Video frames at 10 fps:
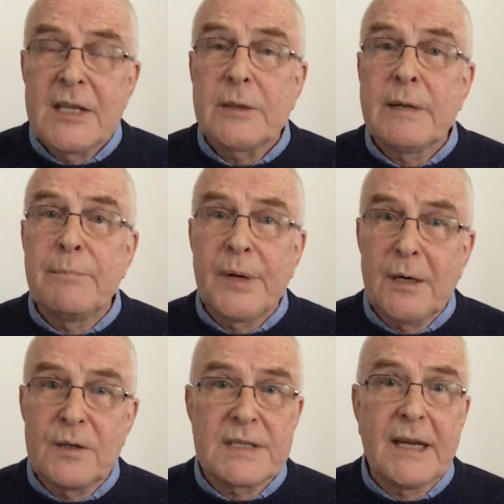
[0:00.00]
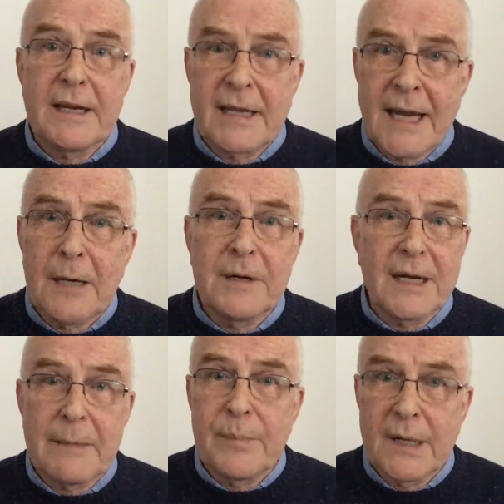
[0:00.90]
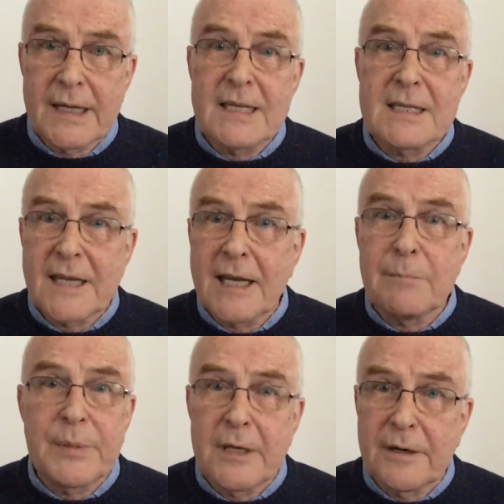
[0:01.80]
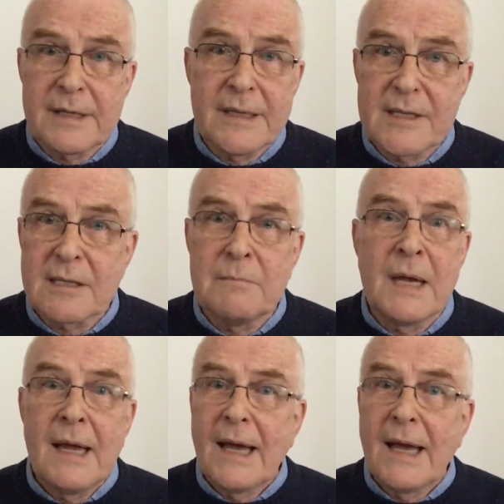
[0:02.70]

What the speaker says: to impose their cowardly police state puritanism